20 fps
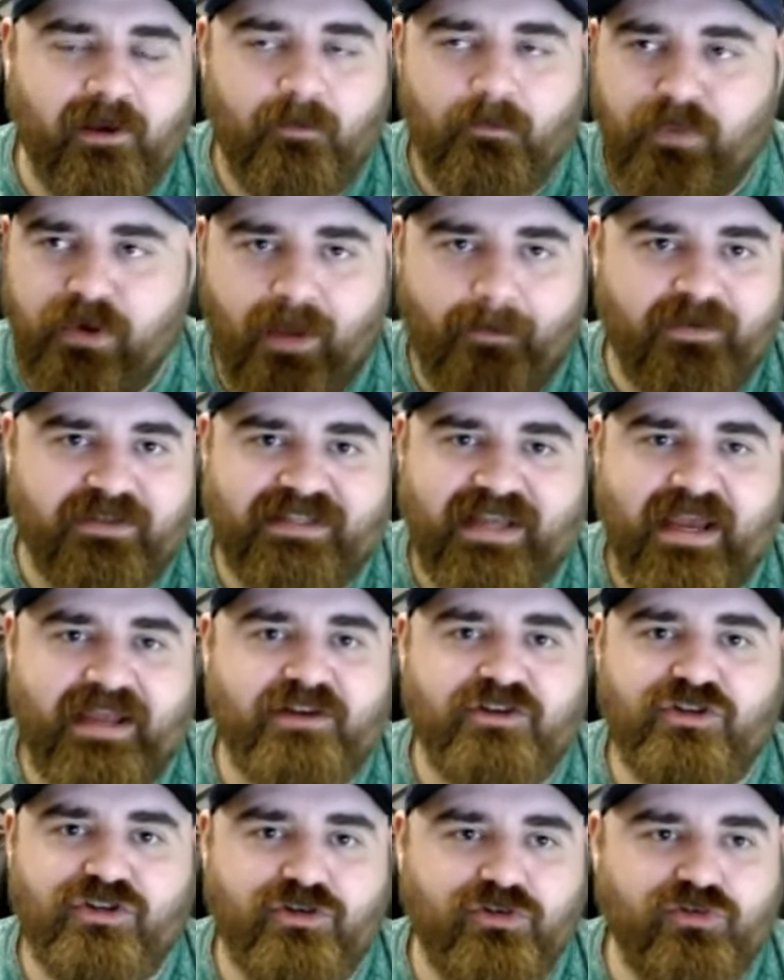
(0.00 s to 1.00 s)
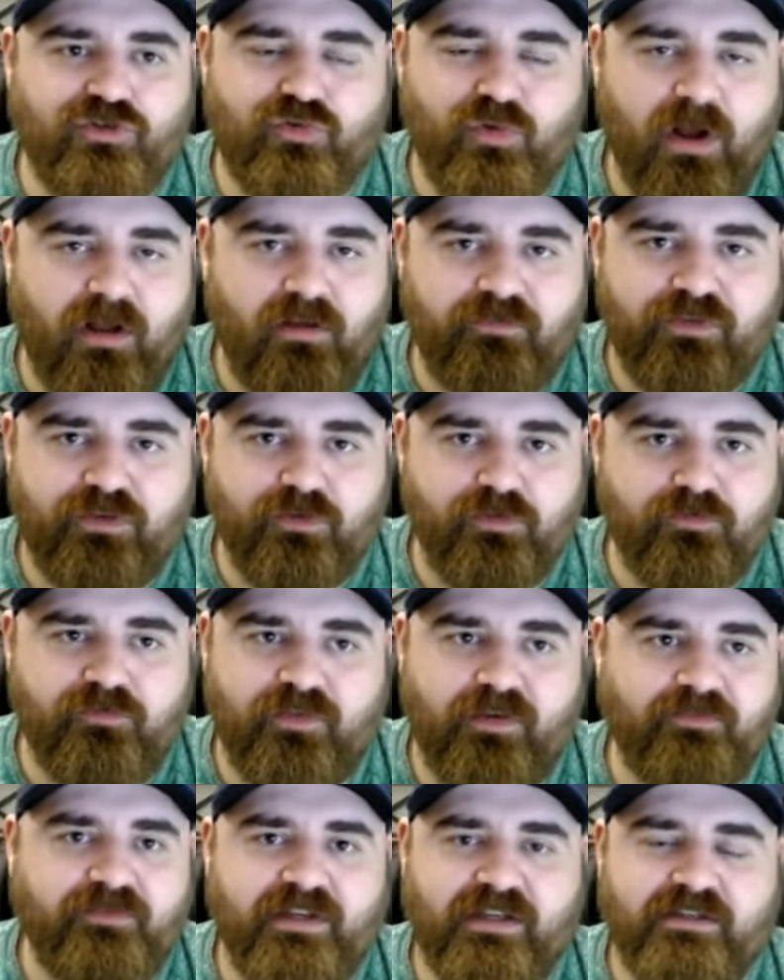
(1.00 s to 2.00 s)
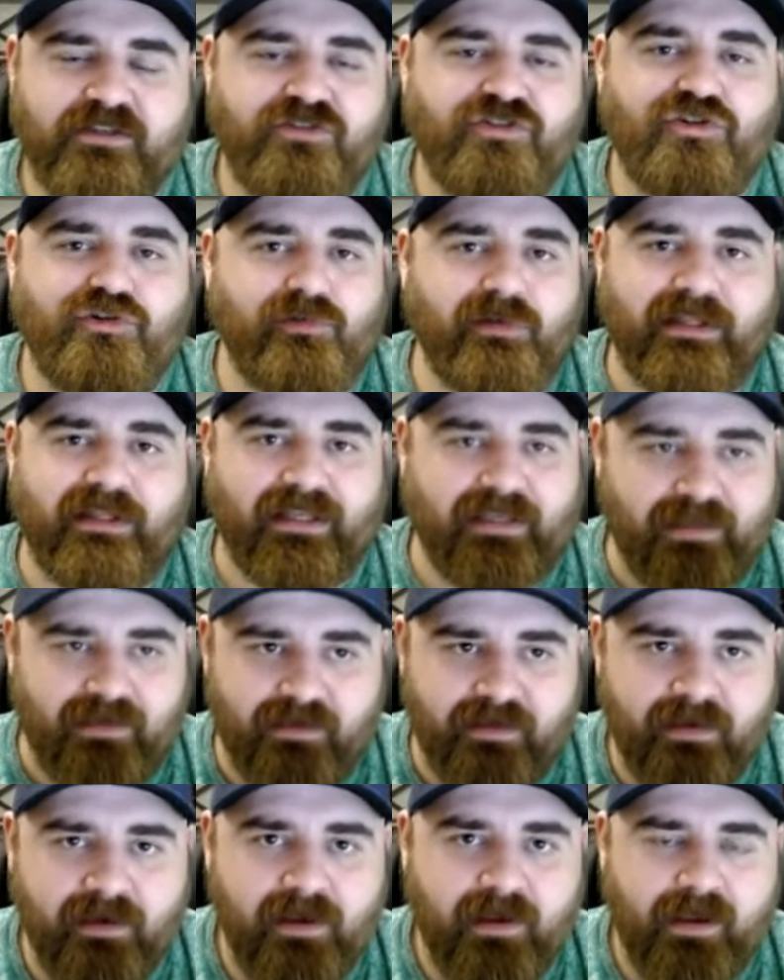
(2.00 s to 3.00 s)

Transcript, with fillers: Put up a 10 2, 12 2, 15 2 lead.